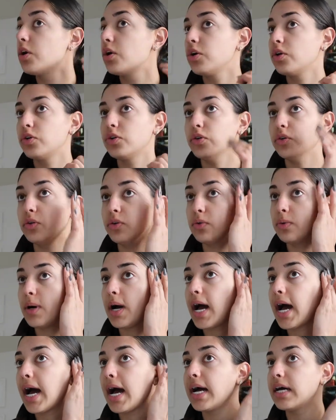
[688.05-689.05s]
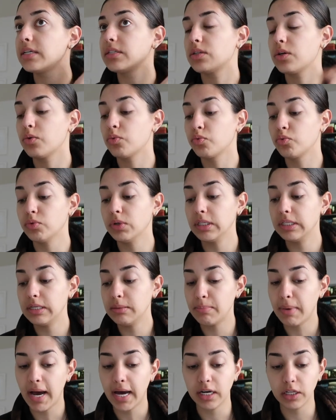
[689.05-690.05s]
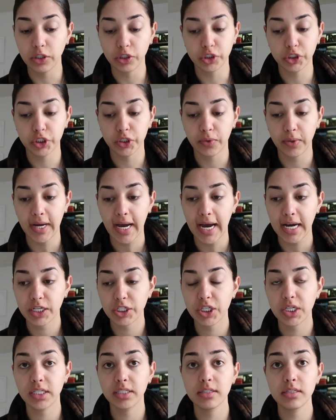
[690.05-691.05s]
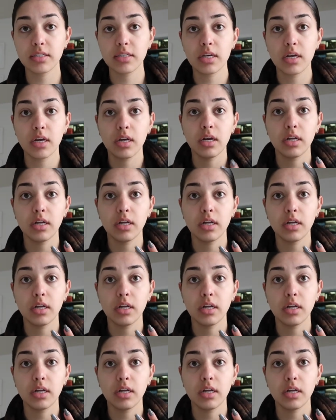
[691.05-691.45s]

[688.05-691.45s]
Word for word: who has really bad allergic reactions